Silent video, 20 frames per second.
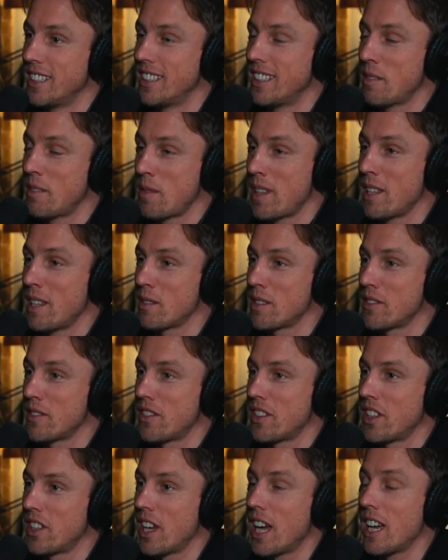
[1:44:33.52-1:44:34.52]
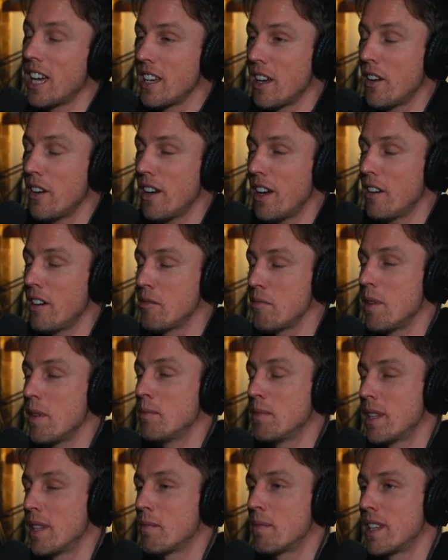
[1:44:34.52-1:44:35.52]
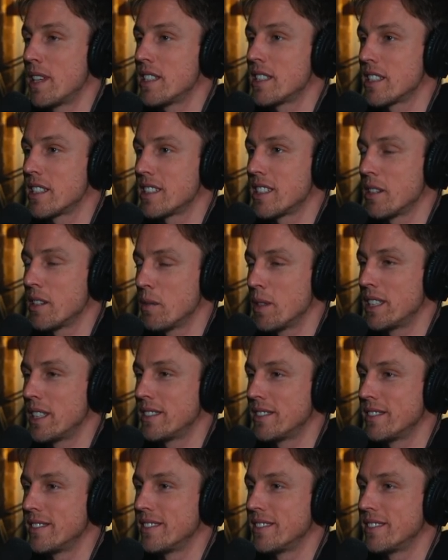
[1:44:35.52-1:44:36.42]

I bet that was a fun night. I remember that place, actually, I went.